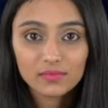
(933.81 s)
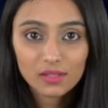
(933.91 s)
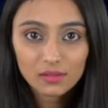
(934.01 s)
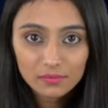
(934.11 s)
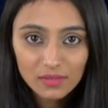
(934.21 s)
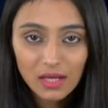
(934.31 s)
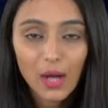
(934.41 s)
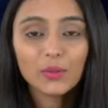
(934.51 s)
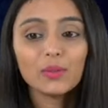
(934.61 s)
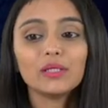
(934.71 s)
you know,
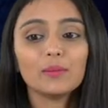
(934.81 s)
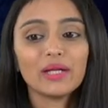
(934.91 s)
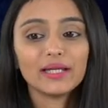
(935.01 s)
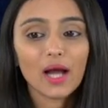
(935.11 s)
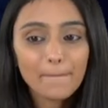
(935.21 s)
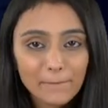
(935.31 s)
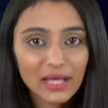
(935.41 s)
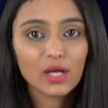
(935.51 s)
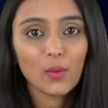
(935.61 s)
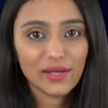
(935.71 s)
how to interpret a
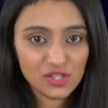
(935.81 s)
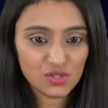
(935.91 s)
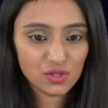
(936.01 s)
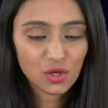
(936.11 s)
big question,